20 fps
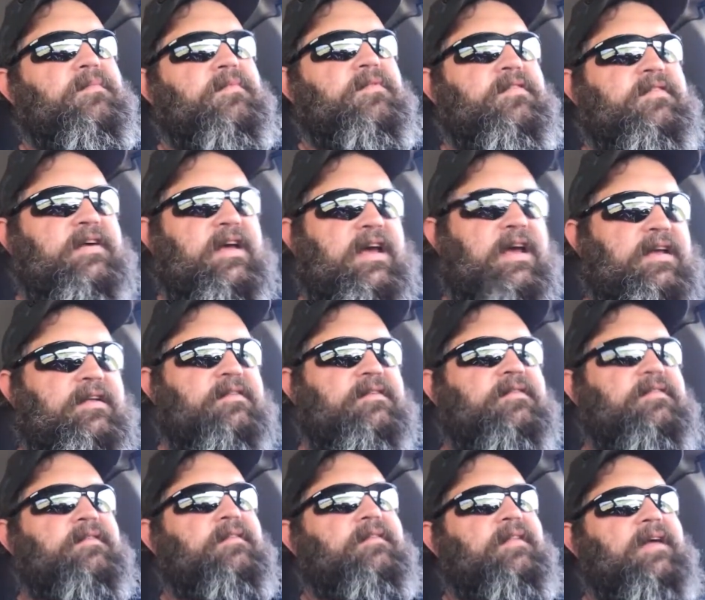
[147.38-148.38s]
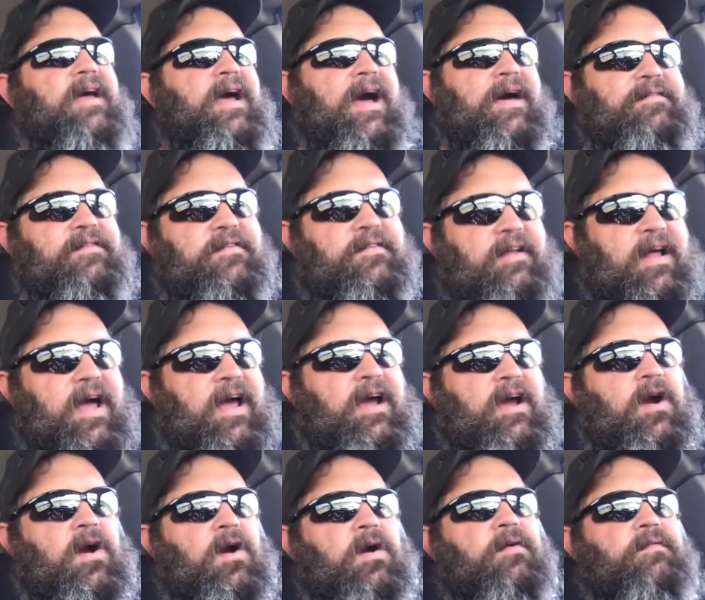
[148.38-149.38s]
seats, they have a
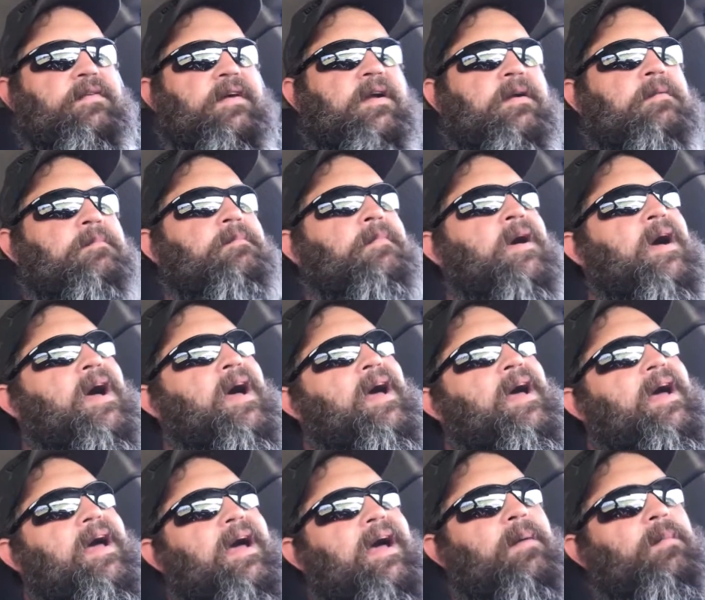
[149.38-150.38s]
slight curve in them,